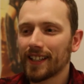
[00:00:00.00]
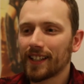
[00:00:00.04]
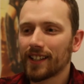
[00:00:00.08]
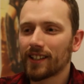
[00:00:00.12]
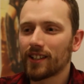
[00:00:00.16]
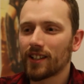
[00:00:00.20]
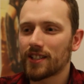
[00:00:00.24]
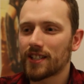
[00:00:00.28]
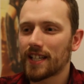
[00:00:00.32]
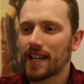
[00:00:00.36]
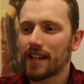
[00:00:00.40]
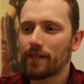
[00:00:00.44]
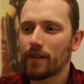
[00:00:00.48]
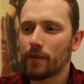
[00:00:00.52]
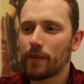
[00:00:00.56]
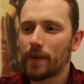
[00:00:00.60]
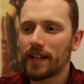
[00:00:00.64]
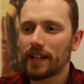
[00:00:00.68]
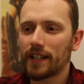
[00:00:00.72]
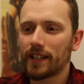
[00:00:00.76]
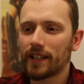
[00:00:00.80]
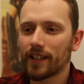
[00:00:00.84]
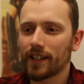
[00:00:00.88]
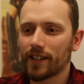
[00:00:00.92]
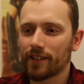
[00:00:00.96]
not to give him
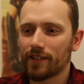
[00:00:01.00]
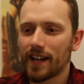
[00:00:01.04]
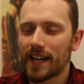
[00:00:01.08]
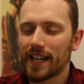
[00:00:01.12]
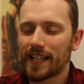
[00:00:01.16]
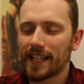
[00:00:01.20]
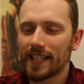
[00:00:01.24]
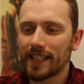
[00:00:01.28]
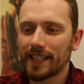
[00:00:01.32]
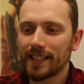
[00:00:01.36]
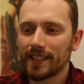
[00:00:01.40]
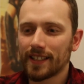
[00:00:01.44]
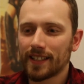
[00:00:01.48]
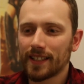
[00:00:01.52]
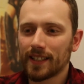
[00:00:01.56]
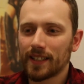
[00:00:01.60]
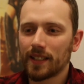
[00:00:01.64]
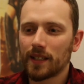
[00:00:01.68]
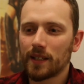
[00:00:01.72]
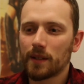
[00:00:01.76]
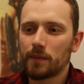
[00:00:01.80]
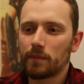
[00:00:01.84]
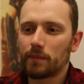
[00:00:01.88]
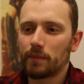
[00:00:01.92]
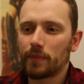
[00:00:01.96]
any of the credit.
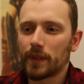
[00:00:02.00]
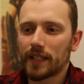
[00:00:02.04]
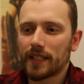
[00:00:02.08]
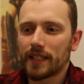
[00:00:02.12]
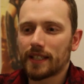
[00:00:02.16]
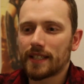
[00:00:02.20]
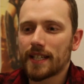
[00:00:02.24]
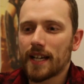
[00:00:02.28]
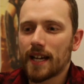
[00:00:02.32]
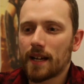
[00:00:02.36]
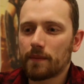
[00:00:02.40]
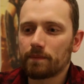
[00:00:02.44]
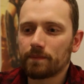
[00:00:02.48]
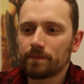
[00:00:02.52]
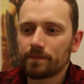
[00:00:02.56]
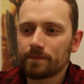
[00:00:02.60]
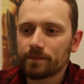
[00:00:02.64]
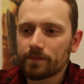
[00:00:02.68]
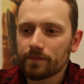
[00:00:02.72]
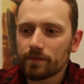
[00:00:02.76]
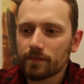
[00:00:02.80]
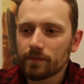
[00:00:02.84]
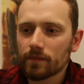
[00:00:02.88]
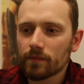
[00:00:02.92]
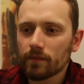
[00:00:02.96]
But
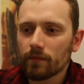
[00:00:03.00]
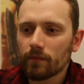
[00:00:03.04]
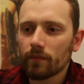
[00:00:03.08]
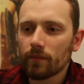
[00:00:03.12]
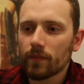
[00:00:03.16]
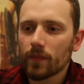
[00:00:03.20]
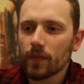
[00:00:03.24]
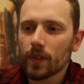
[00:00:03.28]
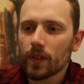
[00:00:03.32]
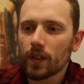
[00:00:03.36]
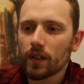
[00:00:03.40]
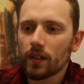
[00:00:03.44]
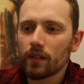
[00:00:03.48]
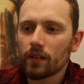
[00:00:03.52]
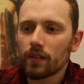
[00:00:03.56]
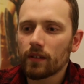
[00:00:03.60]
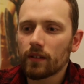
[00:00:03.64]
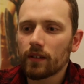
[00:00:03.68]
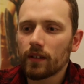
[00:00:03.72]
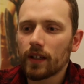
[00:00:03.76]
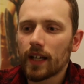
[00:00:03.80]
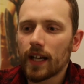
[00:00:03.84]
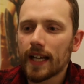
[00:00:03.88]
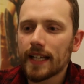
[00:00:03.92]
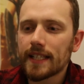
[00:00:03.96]

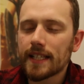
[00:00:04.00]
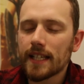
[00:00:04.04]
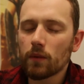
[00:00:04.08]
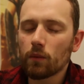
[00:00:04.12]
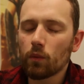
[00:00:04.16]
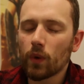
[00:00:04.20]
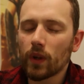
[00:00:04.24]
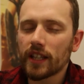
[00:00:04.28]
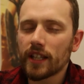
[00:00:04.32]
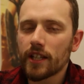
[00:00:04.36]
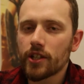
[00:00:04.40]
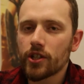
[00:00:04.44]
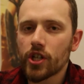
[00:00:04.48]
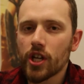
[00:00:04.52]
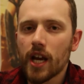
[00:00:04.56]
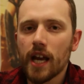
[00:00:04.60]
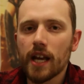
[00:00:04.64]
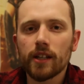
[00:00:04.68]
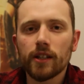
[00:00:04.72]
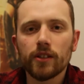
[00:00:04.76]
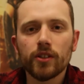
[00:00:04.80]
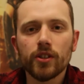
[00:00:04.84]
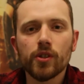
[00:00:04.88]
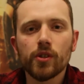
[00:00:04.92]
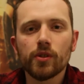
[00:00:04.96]
I didn't want the
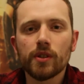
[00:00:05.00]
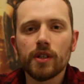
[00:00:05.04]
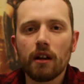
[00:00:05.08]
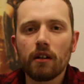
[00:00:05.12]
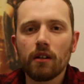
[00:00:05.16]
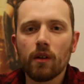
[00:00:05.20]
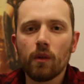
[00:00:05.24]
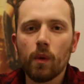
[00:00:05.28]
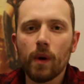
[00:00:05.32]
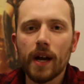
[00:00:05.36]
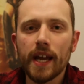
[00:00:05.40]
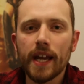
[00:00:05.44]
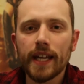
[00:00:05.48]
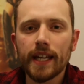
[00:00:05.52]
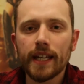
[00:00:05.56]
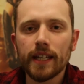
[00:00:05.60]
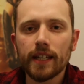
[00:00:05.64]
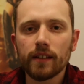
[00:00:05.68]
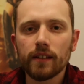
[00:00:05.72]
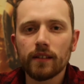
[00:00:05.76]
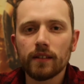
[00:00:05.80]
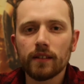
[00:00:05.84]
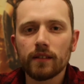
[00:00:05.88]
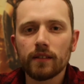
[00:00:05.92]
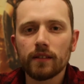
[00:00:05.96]
channel to go down a
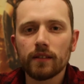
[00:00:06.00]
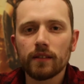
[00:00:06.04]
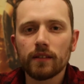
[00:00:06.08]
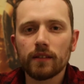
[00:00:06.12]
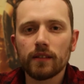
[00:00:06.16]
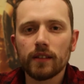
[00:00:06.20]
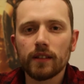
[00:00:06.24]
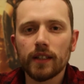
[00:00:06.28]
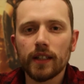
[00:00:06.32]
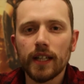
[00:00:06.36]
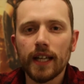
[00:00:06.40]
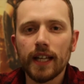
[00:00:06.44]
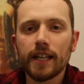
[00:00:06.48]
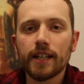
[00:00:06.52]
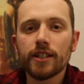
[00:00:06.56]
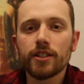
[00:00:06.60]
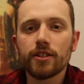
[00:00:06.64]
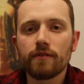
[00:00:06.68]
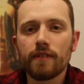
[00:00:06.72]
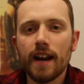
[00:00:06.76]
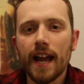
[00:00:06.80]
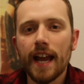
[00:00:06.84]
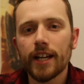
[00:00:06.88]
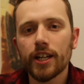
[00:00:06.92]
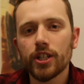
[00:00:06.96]
way in a
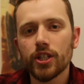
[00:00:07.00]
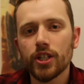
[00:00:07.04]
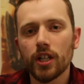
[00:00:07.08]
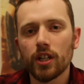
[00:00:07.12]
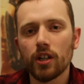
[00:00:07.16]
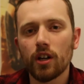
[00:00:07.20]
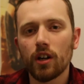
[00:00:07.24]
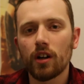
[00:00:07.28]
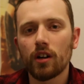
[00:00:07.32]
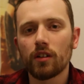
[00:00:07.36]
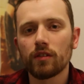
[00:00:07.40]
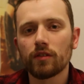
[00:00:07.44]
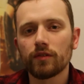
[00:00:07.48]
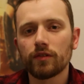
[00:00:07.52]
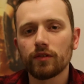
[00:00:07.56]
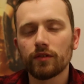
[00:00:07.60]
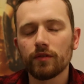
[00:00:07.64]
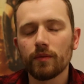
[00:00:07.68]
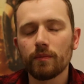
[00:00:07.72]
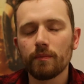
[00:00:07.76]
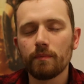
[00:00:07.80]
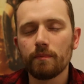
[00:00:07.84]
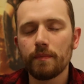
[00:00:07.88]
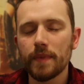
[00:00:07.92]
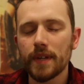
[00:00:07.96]
direction of
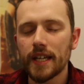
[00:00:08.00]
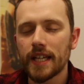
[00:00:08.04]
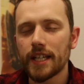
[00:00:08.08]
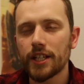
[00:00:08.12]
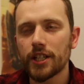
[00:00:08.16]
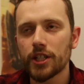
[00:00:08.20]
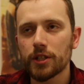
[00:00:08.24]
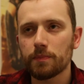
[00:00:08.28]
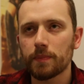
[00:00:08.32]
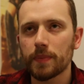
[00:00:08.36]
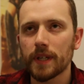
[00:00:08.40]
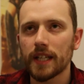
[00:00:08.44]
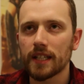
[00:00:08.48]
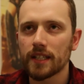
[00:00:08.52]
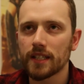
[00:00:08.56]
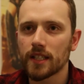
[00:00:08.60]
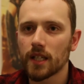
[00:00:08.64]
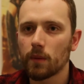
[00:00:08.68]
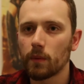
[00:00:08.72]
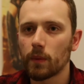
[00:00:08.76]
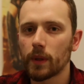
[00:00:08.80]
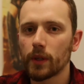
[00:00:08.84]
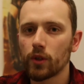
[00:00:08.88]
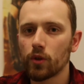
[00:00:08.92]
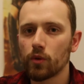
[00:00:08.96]
me just being
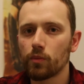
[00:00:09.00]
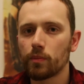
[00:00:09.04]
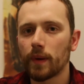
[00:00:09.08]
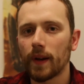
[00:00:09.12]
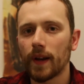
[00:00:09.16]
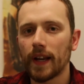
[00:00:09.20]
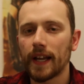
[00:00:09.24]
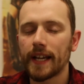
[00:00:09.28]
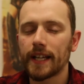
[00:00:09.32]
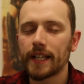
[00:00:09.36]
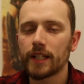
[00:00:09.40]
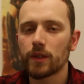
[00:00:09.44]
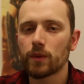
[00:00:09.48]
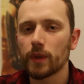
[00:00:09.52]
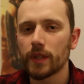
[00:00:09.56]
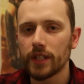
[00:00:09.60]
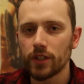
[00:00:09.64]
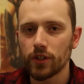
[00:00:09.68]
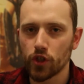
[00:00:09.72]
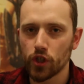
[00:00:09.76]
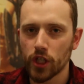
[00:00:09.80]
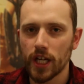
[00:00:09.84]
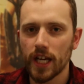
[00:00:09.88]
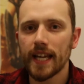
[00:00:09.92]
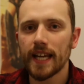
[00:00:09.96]
someone who played with
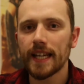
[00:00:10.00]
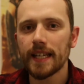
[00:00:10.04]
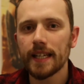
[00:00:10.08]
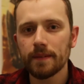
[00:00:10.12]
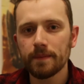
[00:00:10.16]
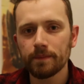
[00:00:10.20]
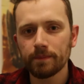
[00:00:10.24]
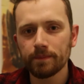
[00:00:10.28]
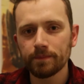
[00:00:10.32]
Jay.